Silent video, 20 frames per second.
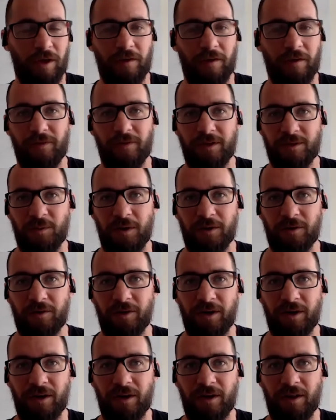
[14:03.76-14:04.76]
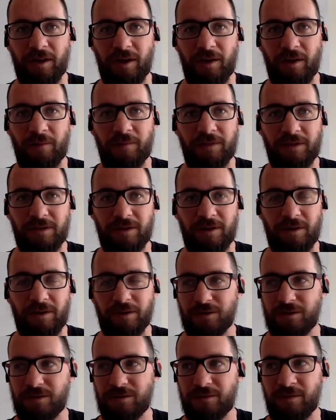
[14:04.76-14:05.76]
life at this one cricket club since I
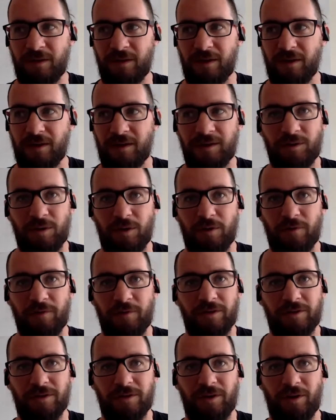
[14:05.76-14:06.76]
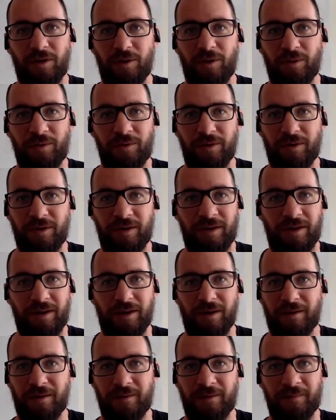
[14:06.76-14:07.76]
was 12 years old.
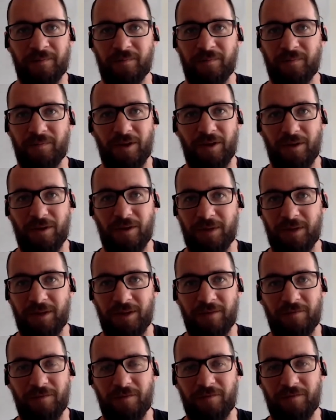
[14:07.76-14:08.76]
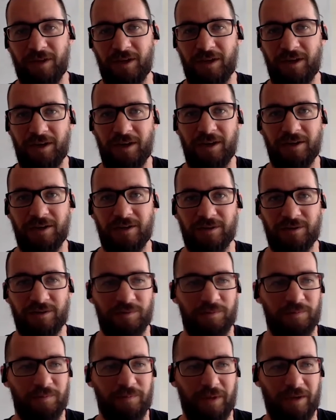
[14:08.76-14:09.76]
Um, you know, I'd been there 15 years. I was
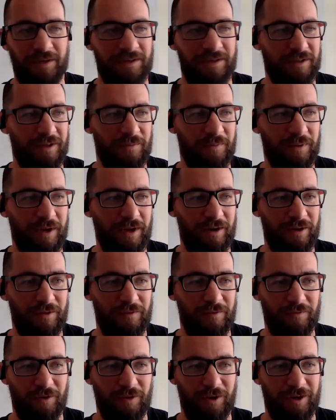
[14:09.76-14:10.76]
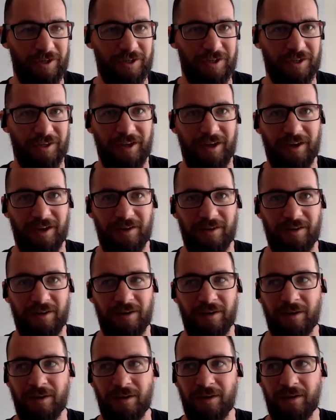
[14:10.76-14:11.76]
basically a part of the furniture there, and
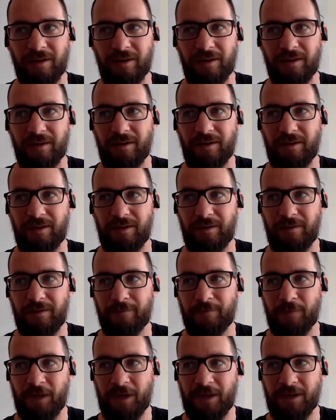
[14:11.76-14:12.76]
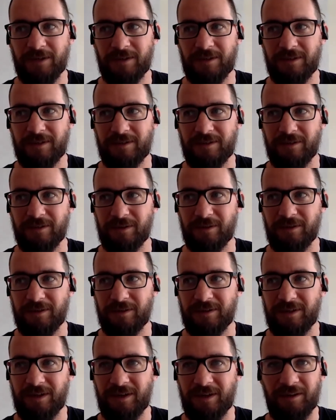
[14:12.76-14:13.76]
um, I just sort of
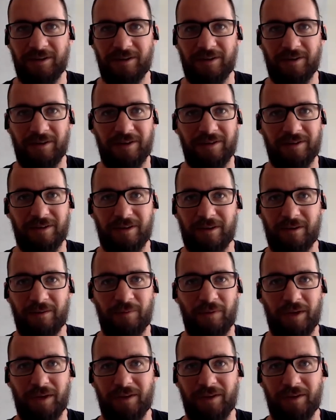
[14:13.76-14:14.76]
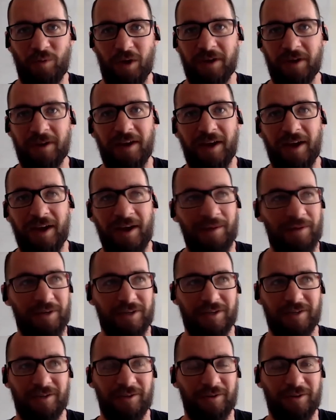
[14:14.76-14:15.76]
say to the guys, like I played one game and I
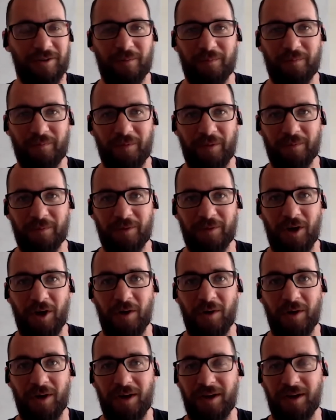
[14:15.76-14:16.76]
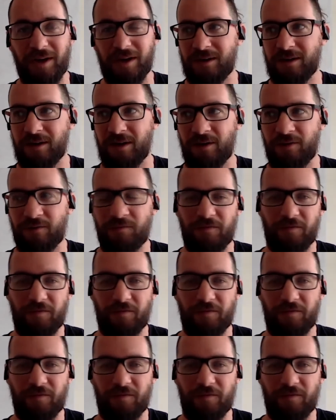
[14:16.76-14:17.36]
said, look, I'm, I'm going and I've